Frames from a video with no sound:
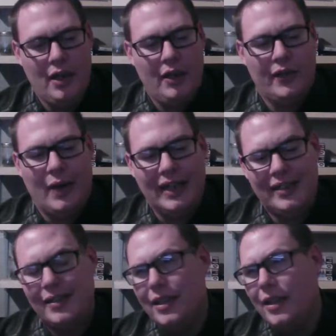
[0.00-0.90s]
So I
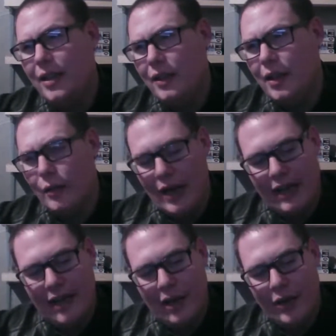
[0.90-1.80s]
see that right
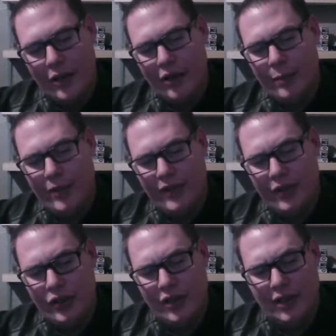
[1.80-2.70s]
now you're in a
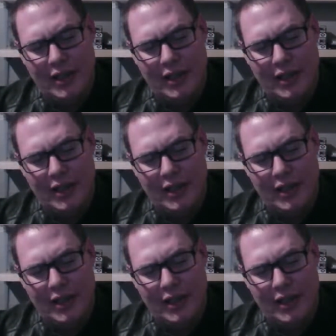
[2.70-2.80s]
position,